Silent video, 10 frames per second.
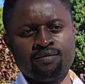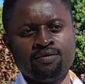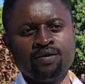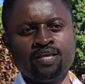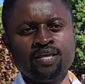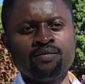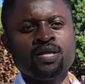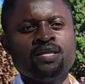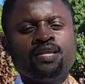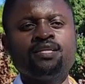Okay,
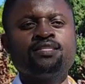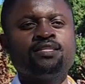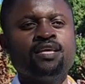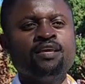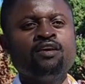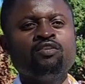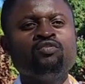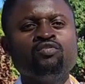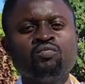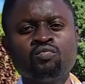let's say
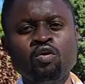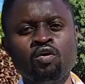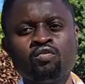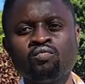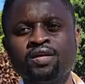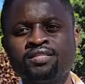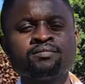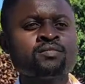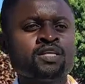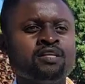you work with
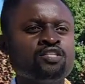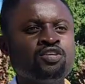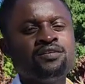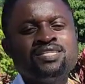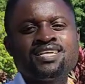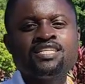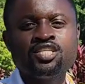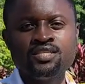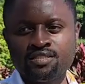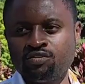Nigeria Research
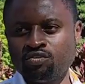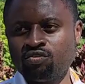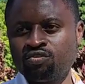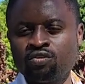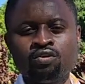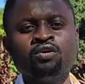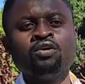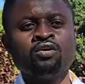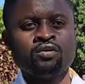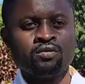Institute.
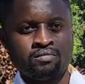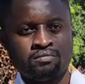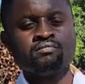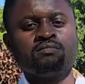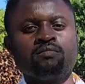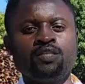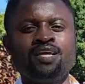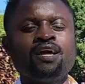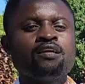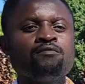They
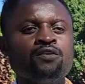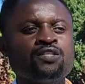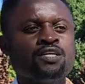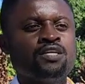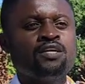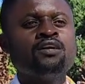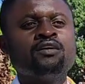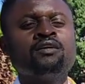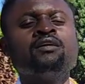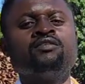can give us a
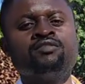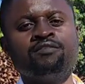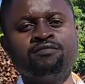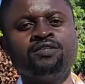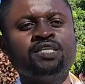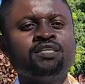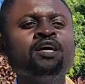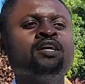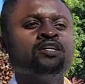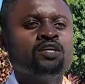referee,
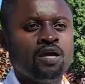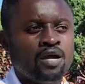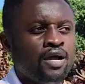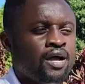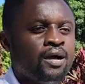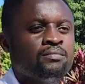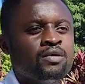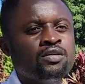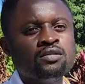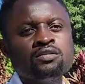yeah, um,
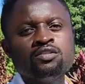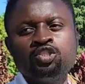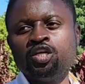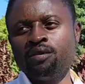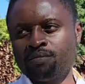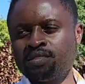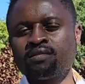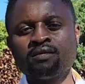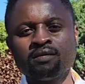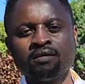James
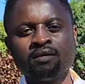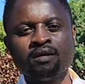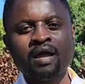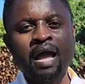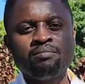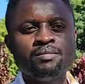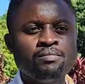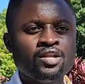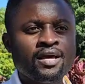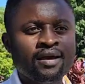
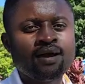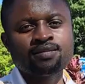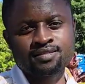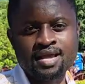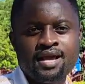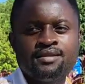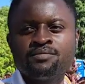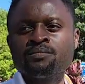Abimbola Hassan